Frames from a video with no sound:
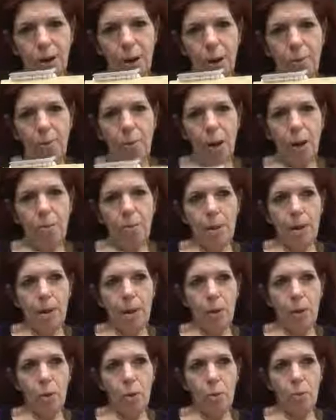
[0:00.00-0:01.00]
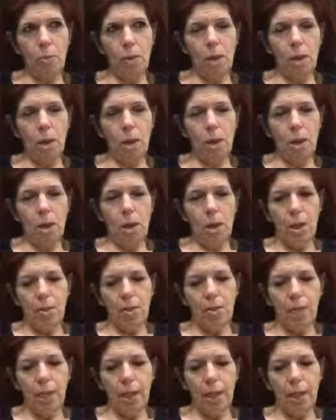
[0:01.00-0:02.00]
I bought my home
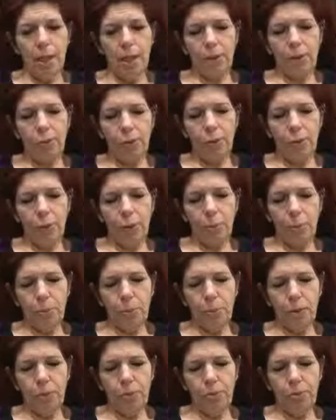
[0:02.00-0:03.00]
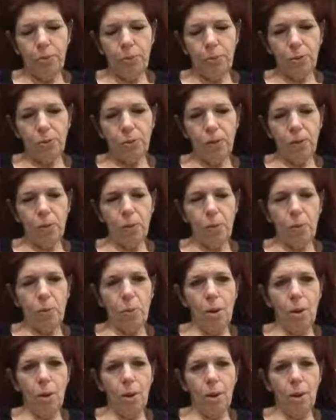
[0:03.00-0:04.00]
because footprints was on the
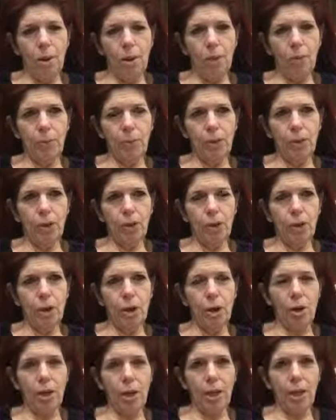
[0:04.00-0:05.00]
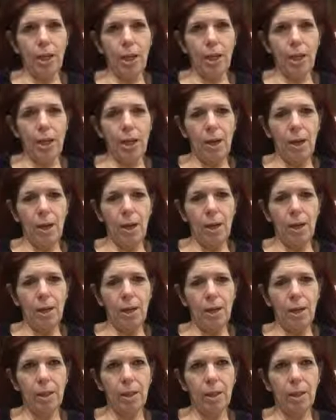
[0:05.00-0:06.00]
wall, and when Shakara and I
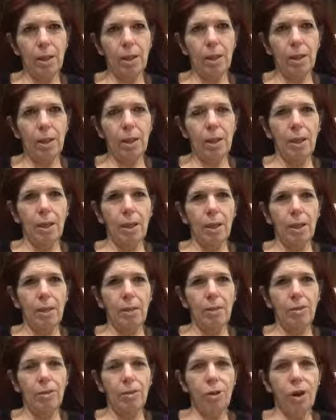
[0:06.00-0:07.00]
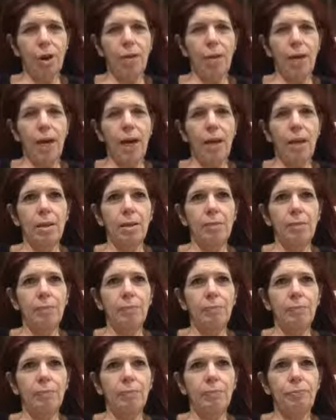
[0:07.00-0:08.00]
saw that
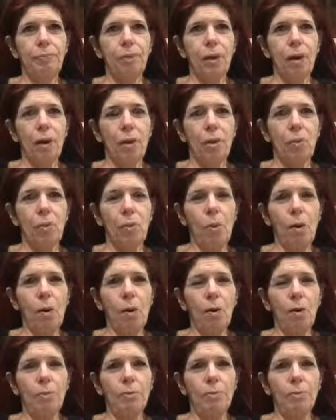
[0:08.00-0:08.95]
on the wall,